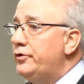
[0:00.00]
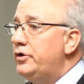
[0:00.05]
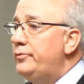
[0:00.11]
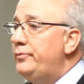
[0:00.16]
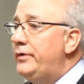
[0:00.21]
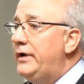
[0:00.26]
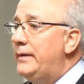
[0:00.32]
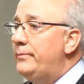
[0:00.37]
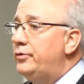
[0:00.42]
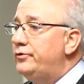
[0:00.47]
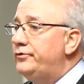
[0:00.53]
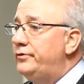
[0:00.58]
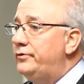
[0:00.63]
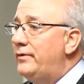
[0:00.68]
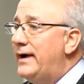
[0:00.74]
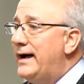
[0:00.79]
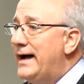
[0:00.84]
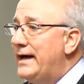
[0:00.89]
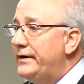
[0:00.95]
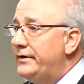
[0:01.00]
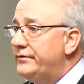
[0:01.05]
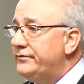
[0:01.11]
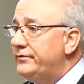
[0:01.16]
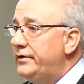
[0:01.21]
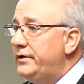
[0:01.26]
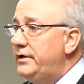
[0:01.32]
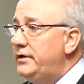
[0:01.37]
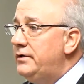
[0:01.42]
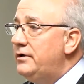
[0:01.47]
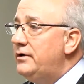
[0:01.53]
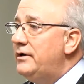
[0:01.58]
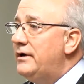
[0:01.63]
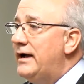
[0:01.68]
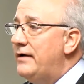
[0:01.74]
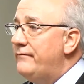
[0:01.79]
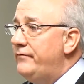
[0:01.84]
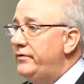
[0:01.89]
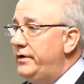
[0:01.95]
are going to be able to honestly,
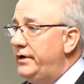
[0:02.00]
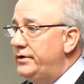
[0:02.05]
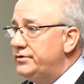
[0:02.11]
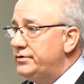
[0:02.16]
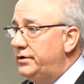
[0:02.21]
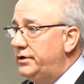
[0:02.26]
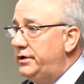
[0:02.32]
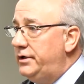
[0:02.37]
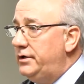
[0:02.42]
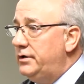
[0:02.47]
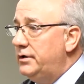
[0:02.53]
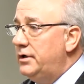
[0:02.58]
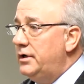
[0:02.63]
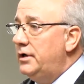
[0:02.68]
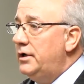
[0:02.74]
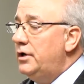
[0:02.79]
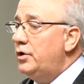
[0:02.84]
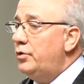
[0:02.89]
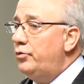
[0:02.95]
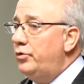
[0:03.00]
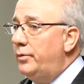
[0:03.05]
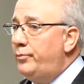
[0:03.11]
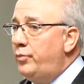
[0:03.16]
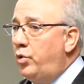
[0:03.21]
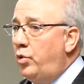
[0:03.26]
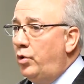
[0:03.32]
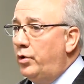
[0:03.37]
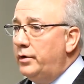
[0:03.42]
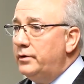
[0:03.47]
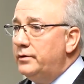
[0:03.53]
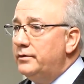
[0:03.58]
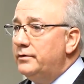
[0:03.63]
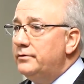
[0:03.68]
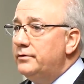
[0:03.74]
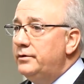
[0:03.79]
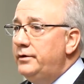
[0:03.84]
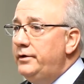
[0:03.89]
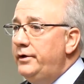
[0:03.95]
confidentially report
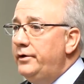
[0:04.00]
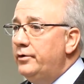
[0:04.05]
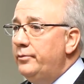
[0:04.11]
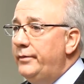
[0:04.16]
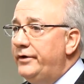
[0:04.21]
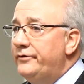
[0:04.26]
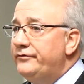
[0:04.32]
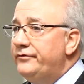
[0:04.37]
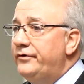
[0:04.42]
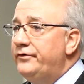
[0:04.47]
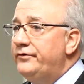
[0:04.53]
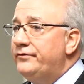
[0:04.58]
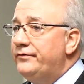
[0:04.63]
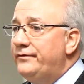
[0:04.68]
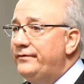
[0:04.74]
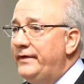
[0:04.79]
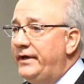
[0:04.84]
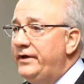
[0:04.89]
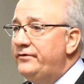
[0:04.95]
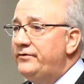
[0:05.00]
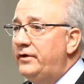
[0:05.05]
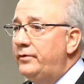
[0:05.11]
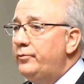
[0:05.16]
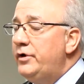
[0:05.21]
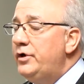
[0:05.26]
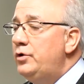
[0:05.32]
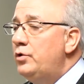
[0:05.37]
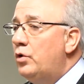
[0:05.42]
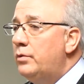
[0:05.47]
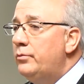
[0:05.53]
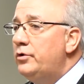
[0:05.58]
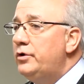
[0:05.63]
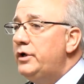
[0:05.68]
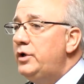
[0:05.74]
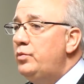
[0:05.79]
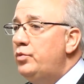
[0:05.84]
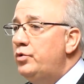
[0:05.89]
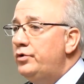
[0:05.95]
near misses, things that we
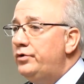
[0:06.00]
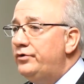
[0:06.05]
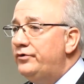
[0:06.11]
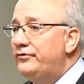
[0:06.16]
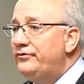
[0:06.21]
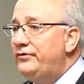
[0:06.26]
normally wouldn't